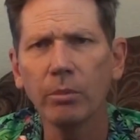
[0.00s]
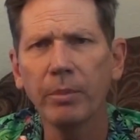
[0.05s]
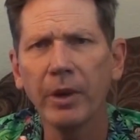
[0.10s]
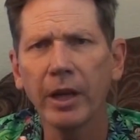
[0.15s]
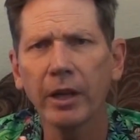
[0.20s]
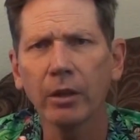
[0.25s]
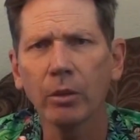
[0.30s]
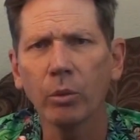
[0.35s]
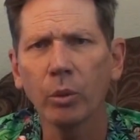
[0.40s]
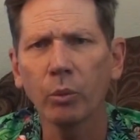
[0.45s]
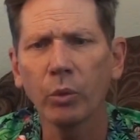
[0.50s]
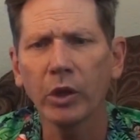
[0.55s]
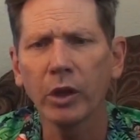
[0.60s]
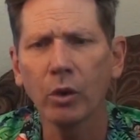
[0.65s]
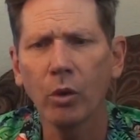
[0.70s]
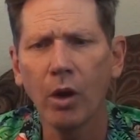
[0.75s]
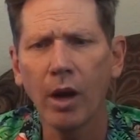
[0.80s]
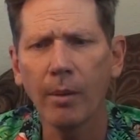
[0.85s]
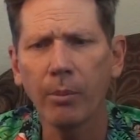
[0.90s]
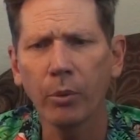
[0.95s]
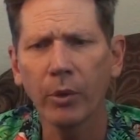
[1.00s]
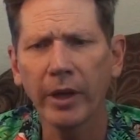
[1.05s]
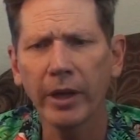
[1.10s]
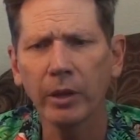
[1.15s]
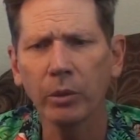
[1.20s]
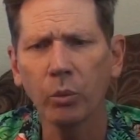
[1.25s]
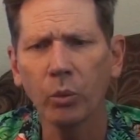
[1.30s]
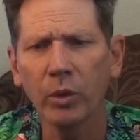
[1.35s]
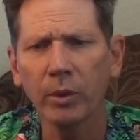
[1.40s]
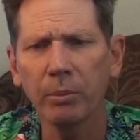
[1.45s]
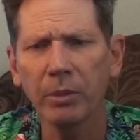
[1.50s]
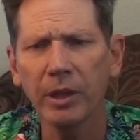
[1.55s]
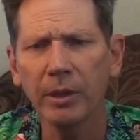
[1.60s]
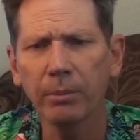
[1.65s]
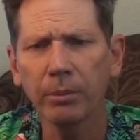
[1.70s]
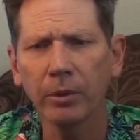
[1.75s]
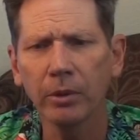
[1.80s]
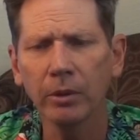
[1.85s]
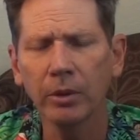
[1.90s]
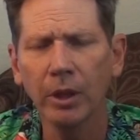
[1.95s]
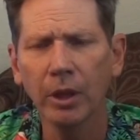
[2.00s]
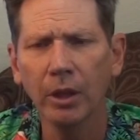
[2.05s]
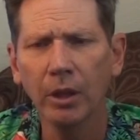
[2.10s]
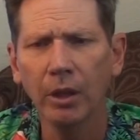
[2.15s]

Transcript: better when we cooperate, and when people